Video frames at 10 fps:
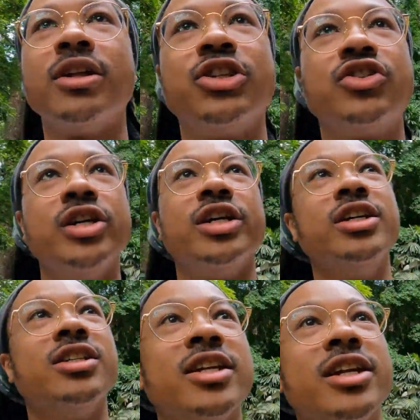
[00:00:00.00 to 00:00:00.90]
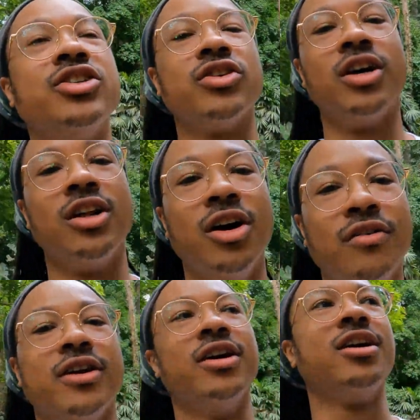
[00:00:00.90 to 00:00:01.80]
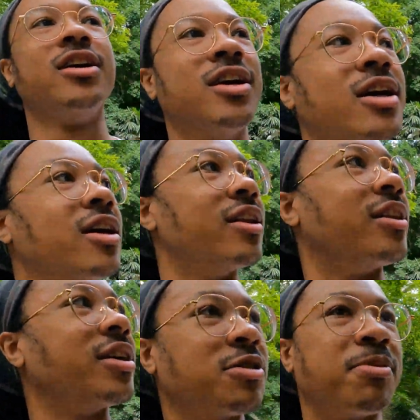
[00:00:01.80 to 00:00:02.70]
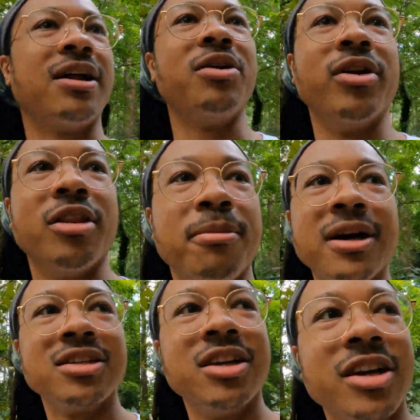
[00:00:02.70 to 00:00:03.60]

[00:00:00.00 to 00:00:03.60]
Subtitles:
the trees, the nature all over, this is probably one of the best